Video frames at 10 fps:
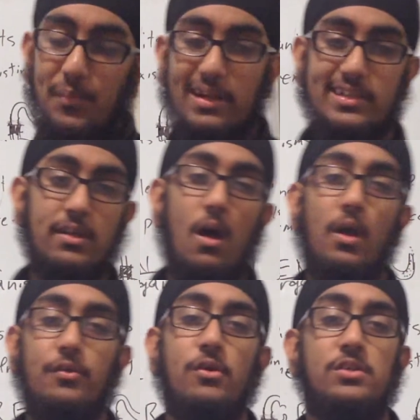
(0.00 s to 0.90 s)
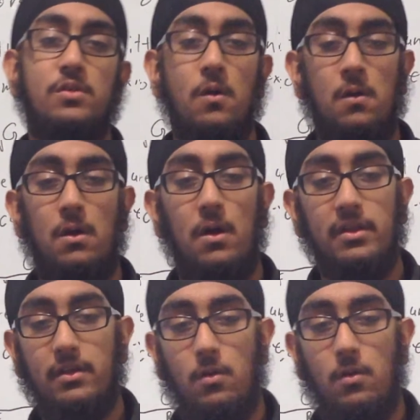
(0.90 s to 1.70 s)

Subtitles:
present on the